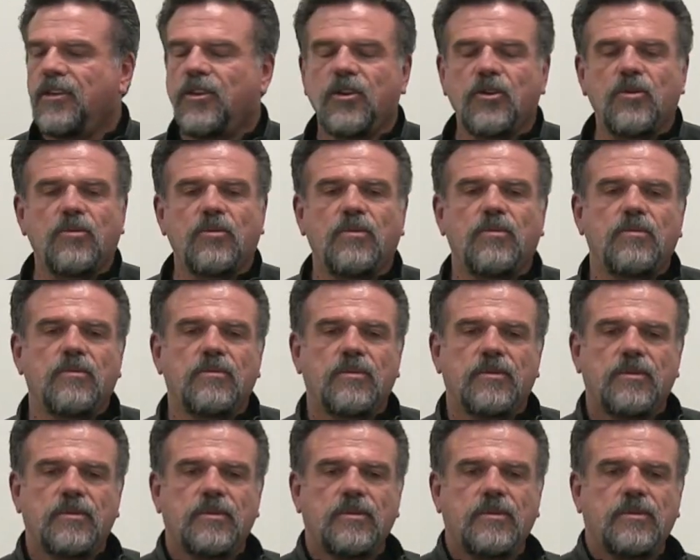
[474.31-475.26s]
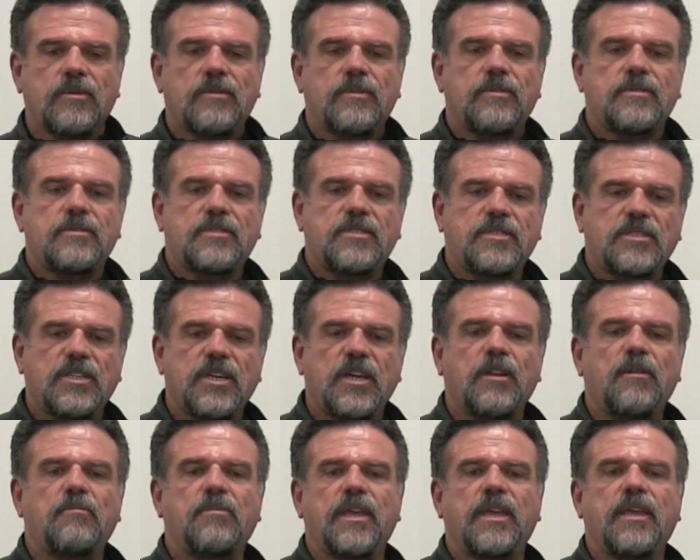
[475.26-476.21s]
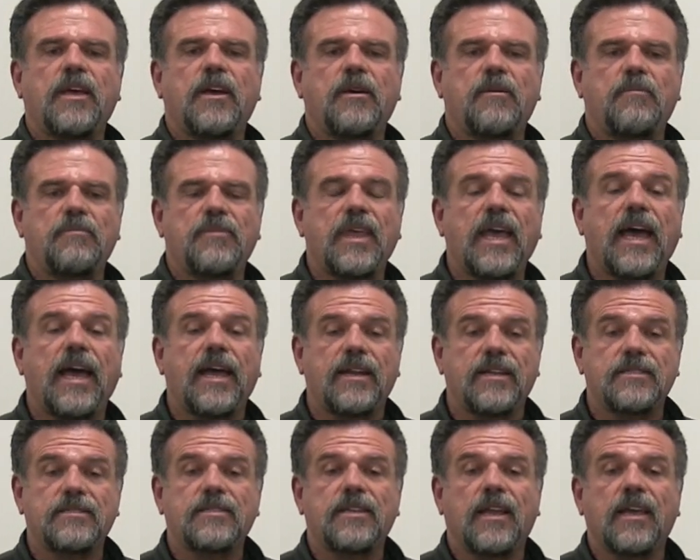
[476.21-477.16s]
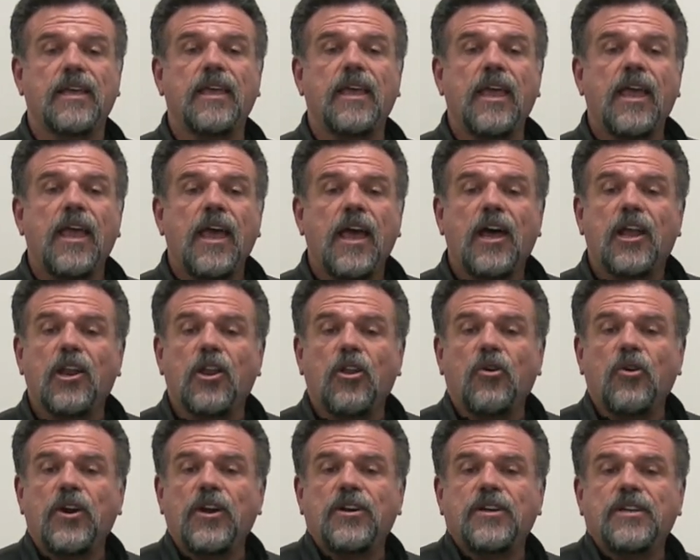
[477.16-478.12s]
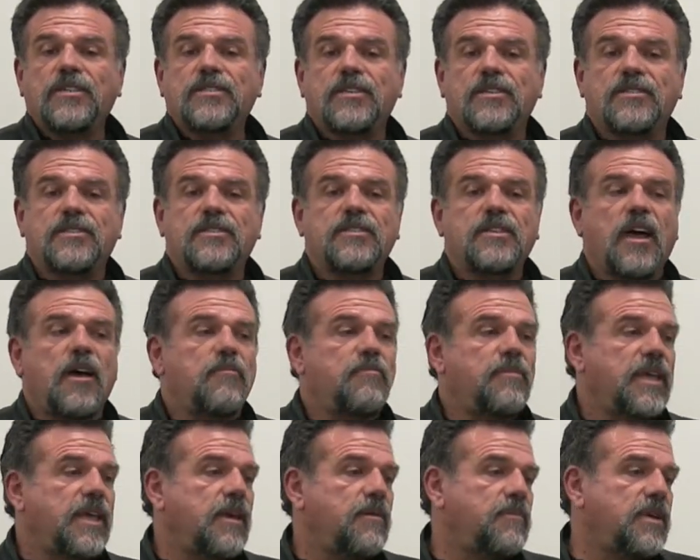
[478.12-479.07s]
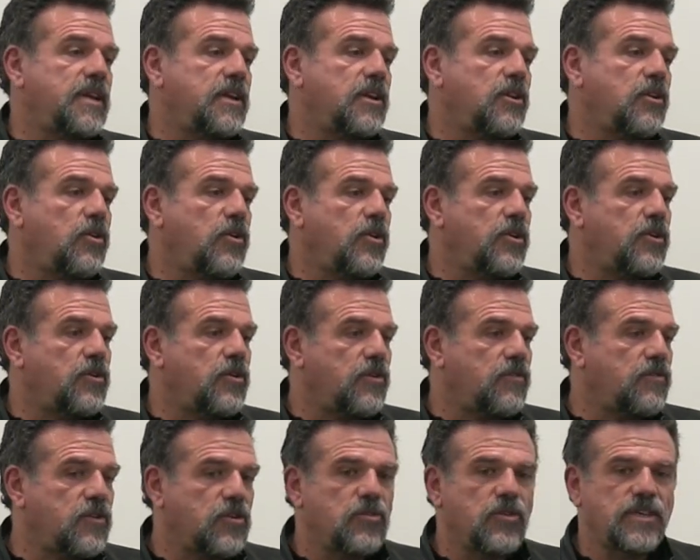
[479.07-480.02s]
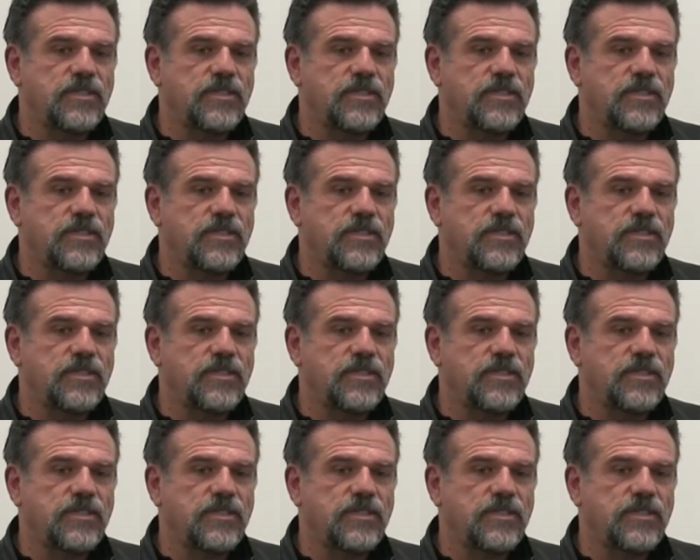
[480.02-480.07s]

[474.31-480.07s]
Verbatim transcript: You still become that. It's like a lawyer doesn't stop becoming a lawyer over